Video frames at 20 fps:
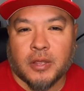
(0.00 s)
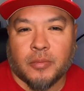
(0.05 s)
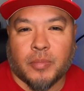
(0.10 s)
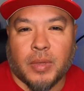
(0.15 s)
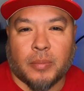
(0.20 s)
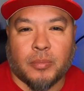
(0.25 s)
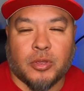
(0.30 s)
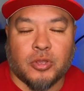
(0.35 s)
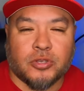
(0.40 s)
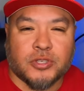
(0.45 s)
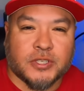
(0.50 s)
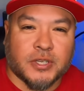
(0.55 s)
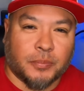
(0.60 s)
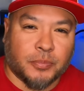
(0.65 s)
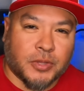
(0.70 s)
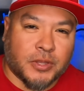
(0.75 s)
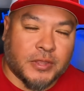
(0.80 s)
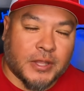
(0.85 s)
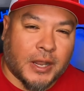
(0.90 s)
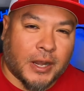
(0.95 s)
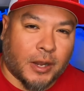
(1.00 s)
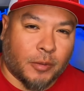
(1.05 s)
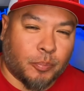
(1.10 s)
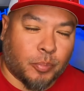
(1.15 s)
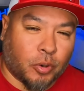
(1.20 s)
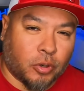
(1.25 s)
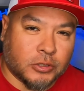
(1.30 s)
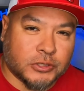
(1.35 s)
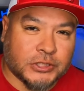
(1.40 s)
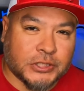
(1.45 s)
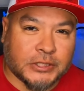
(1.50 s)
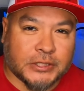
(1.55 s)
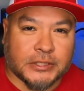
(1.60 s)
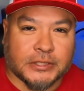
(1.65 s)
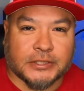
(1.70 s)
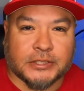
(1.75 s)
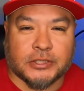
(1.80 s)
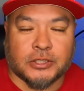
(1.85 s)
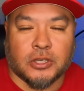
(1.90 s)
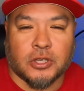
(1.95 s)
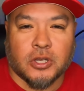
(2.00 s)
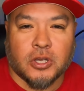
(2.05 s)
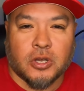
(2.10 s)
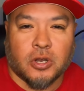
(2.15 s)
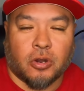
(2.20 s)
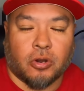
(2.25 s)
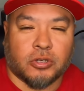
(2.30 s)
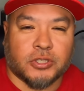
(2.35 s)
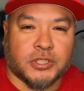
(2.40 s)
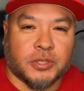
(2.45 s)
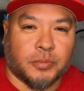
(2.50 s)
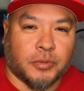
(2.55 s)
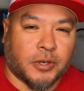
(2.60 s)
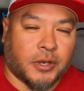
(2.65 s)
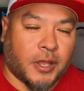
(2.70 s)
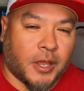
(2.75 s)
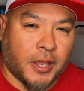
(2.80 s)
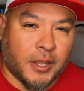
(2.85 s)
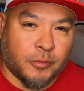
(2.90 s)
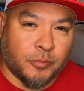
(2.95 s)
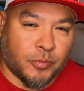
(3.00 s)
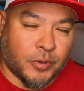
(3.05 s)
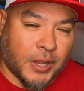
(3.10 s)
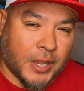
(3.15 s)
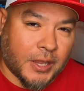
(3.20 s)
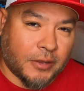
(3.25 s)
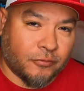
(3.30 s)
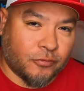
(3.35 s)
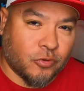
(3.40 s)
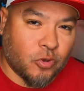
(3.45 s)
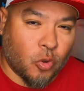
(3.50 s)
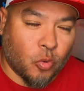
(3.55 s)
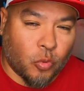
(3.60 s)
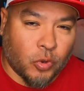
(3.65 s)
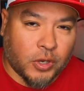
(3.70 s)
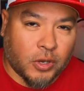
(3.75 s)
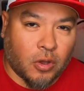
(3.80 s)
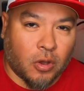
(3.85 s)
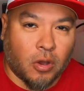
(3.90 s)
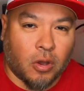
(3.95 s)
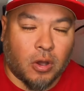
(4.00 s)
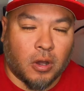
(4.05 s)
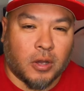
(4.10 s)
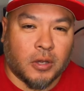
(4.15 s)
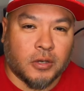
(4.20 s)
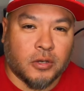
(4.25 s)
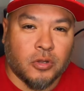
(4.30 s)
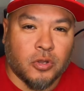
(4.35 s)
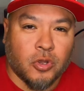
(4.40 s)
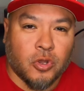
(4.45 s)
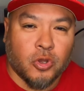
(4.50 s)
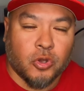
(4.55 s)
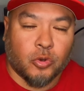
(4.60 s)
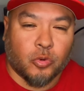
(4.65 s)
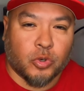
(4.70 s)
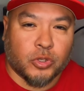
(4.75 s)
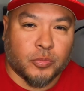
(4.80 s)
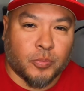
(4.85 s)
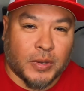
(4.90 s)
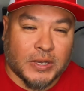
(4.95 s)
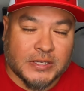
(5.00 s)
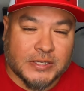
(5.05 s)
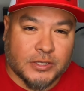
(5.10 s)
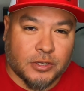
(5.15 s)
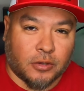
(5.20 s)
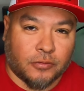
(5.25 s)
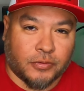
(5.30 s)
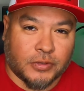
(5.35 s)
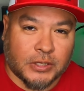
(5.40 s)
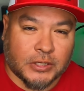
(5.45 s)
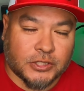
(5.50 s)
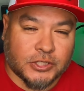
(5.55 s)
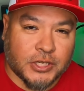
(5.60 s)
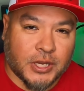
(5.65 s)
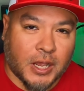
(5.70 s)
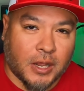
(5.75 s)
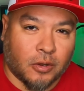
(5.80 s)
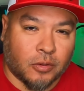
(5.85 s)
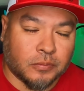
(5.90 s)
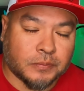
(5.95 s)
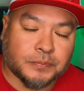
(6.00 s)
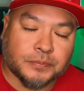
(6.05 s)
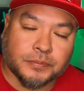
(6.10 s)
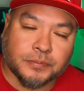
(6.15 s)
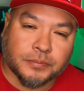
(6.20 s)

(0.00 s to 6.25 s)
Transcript: maybe something that I purchase or something I have going on with myself and the channel.